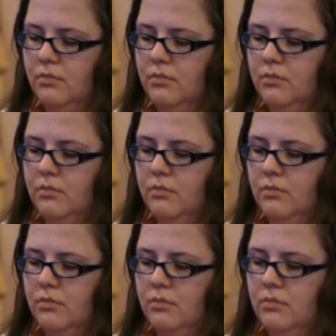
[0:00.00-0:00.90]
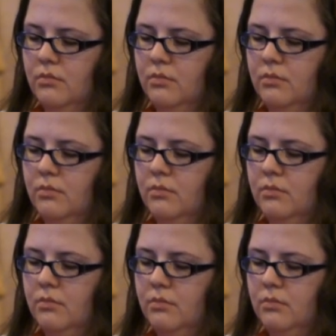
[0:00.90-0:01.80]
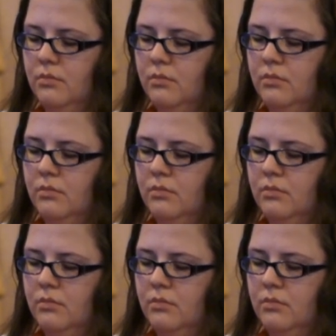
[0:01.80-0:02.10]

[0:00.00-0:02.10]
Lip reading: [no speech]